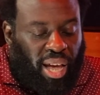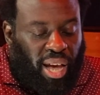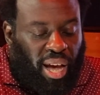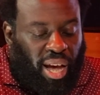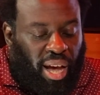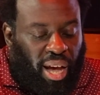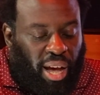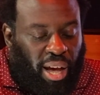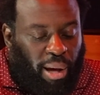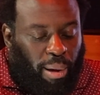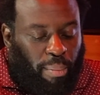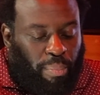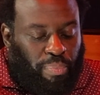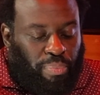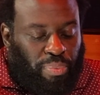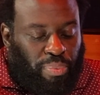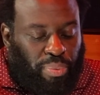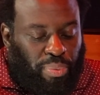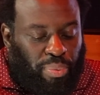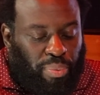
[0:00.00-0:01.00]

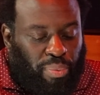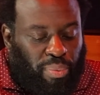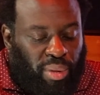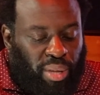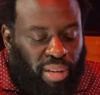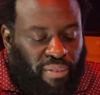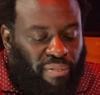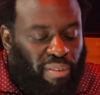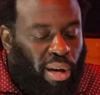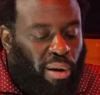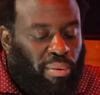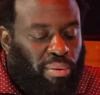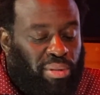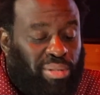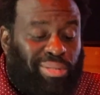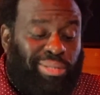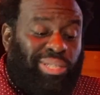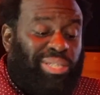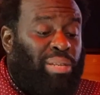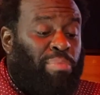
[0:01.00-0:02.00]
felt
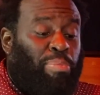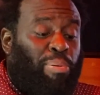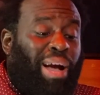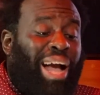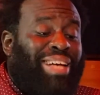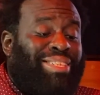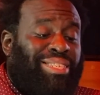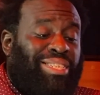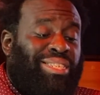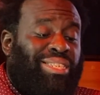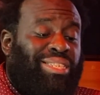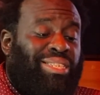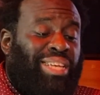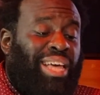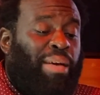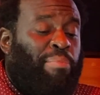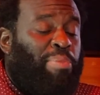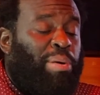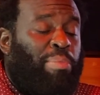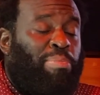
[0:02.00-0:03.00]
surprisingly to
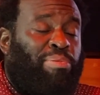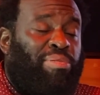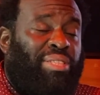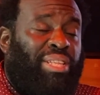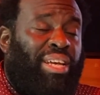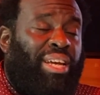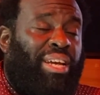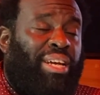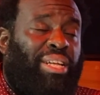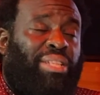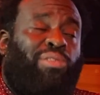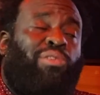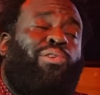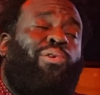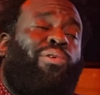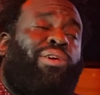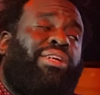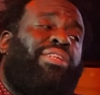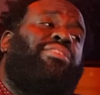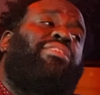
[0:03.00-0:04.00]
say, people think New
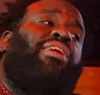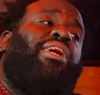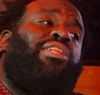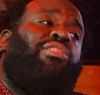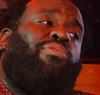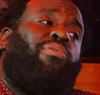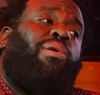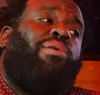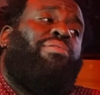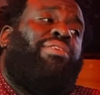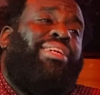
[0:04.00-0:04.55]
York is cutthroat.